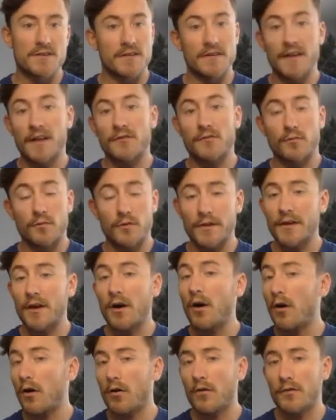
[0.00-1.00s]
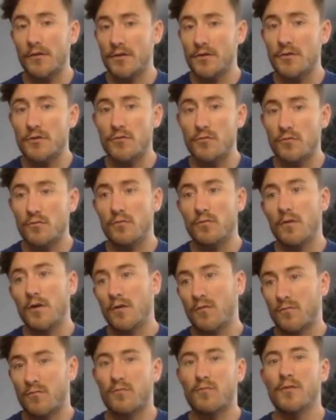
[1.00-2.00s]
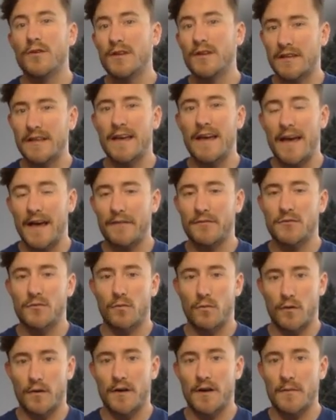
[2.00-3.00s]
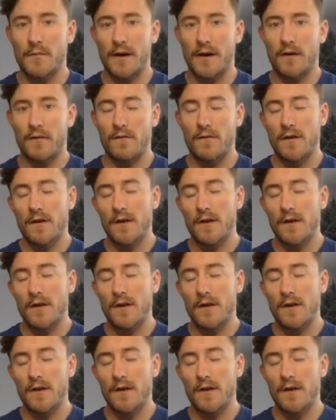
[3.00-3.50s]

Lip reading: And that's really all you really have to worry about.